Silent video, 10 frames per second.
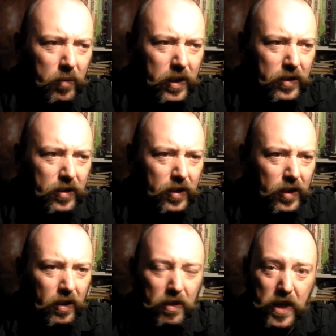which
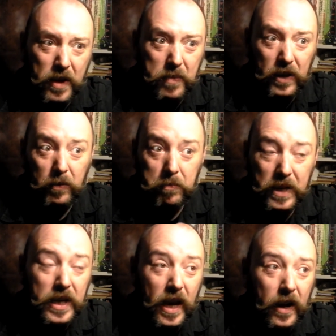then makes
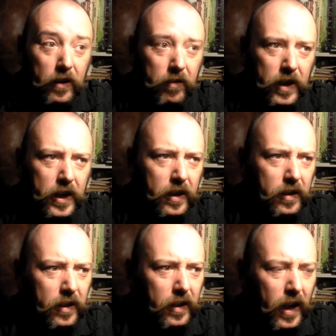me angry
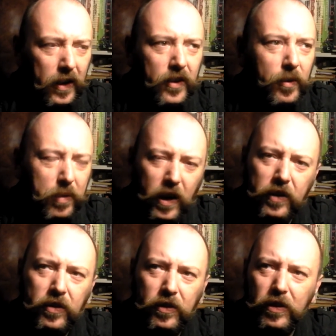and
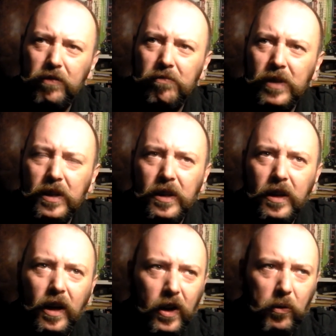depressed
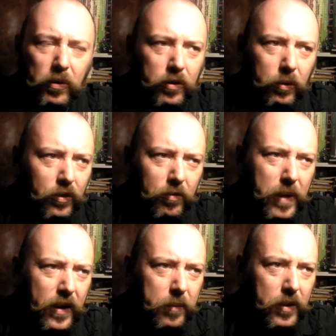and all sorts of
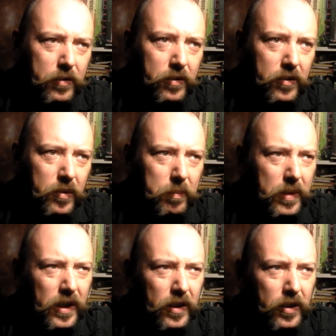bad emotions,
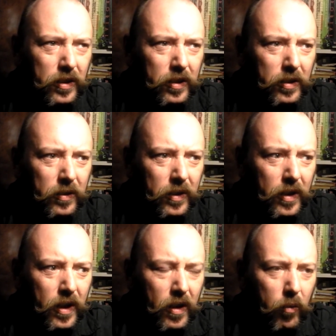because
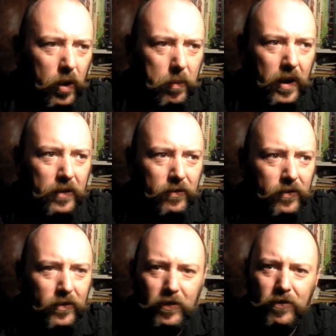when my
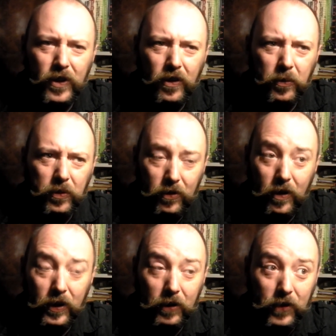father was
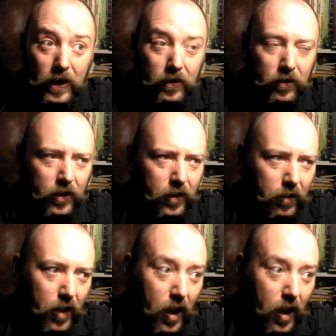dying of cancer